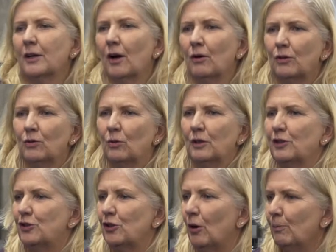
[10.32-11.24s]
go onto all the
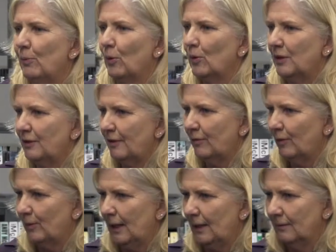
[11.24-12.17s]
job boards
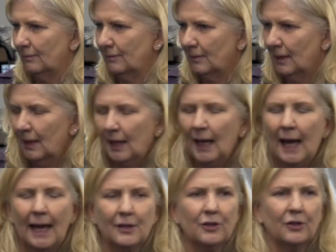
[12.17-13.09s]
everywhere.
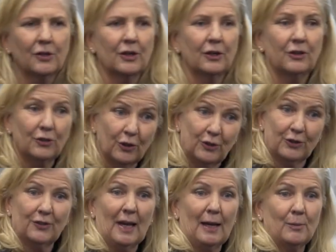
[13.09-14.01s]
And you can do the
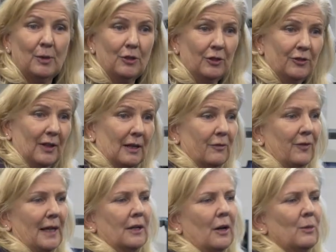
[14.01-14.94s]
same in New Zealand. In
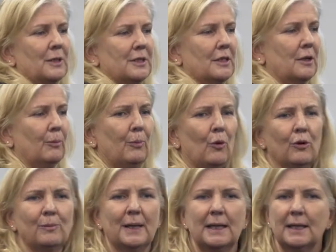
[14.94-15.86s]
fact, I was in a
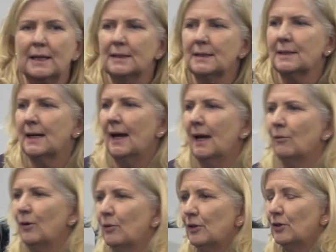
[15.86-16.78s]
board meeting yesterday and
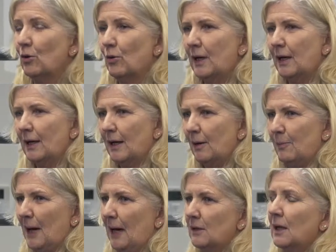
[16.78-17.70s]
we were talking
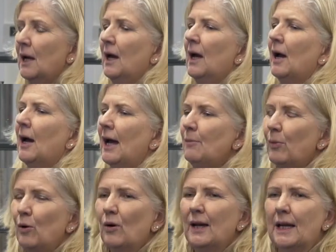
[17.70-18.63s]
about
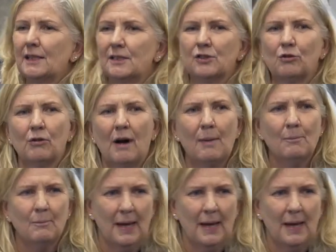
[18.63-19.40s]
employing a scrum